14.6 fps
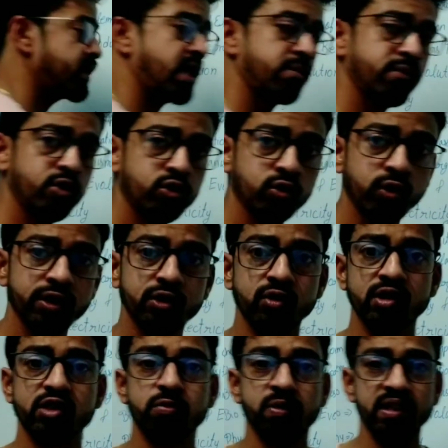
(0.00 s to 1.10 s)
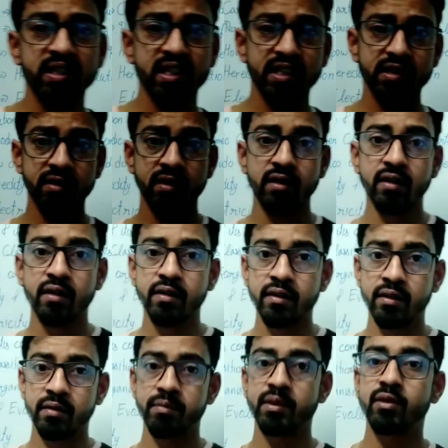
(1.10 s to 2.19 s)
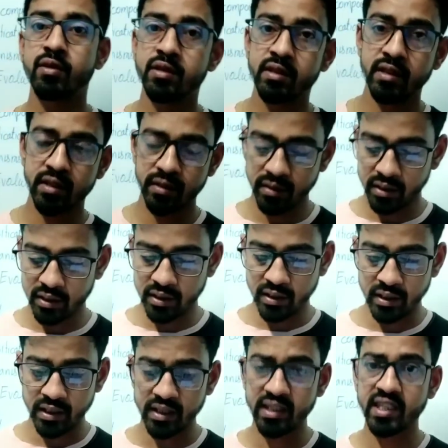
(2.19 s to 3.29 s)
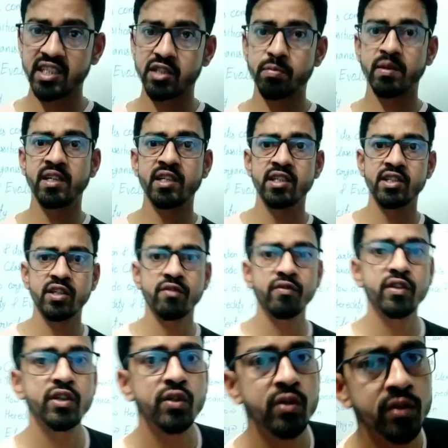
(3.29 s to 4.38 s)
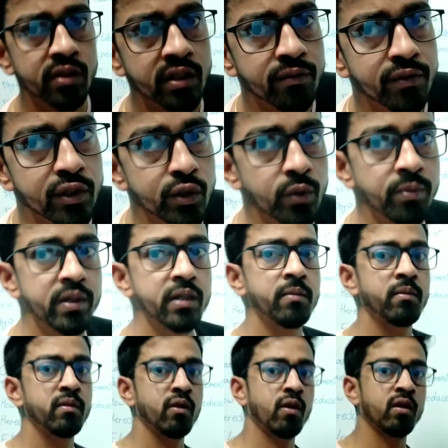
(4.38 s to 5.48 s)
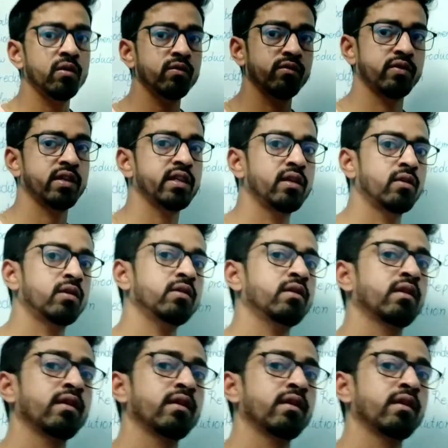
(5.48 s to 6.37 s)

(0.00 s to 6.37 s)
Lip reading: I am not going to explain there is because in the explanation video the video become long, very long.